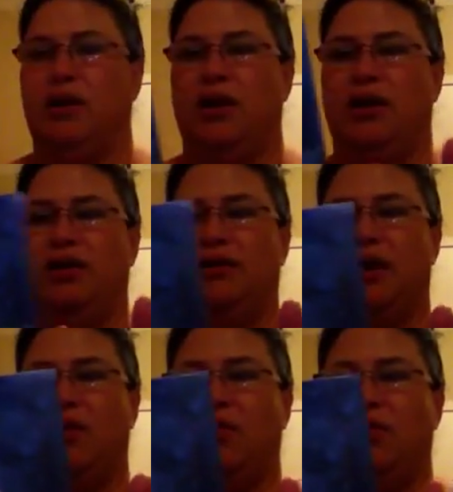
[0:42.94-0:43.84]
And it's
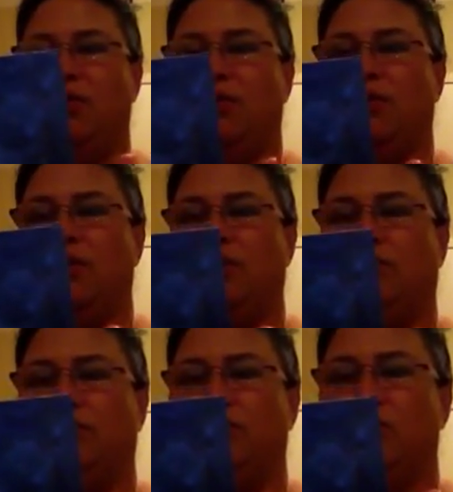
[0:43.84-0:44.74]
got where you can,
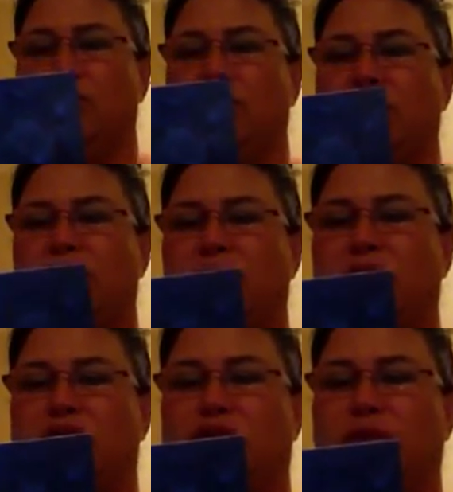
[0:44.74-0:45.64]
um, more tips
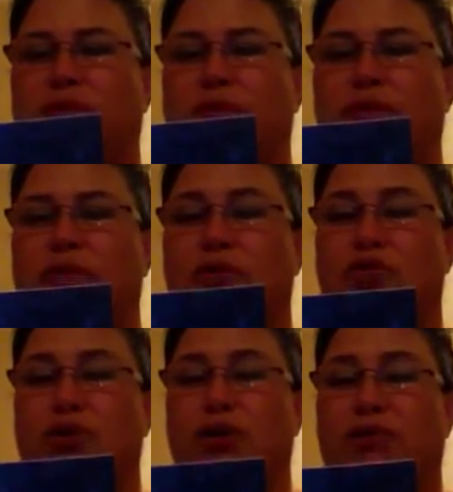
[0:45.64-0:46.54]
and trip,
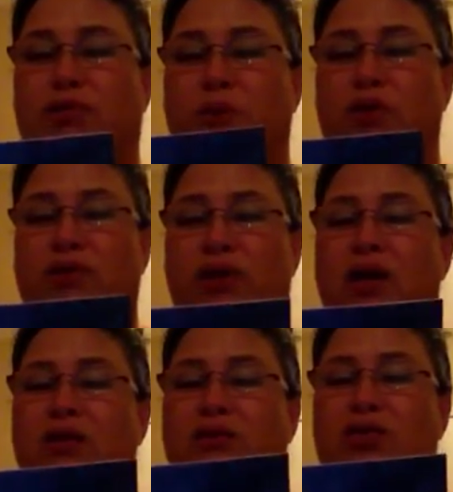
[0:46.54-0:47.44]
tricks from our
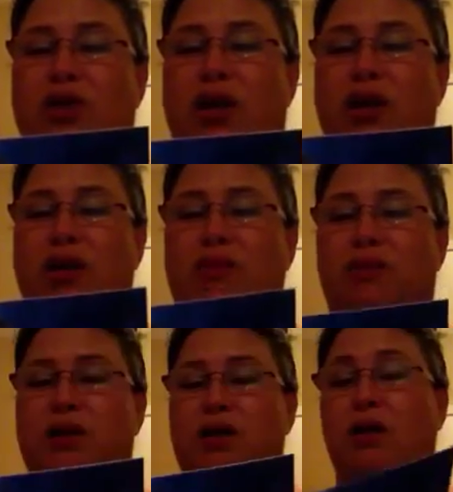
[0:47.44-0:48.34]
stylist. Check out
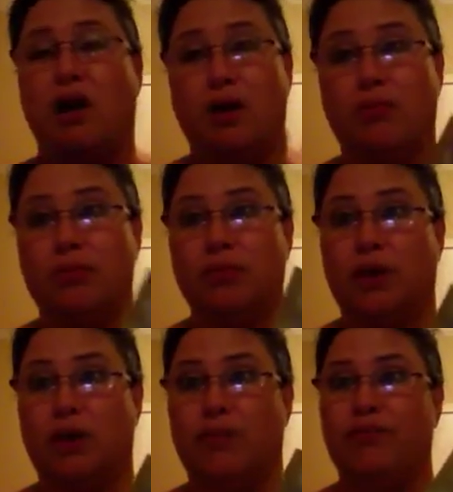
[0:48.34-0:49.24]
ipsy.com
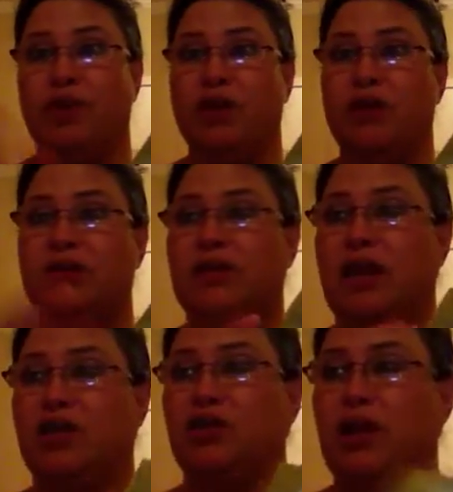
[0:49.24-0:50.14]
um,
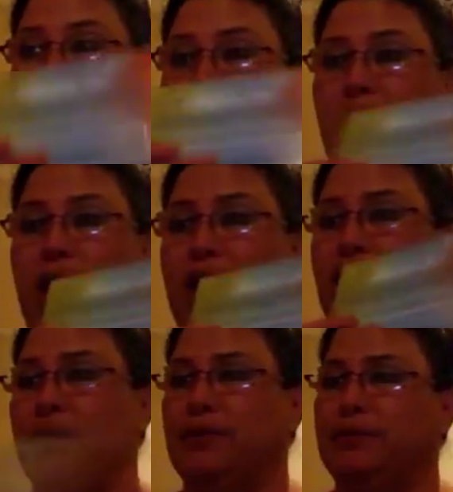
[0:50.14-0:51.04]
slash glam bag.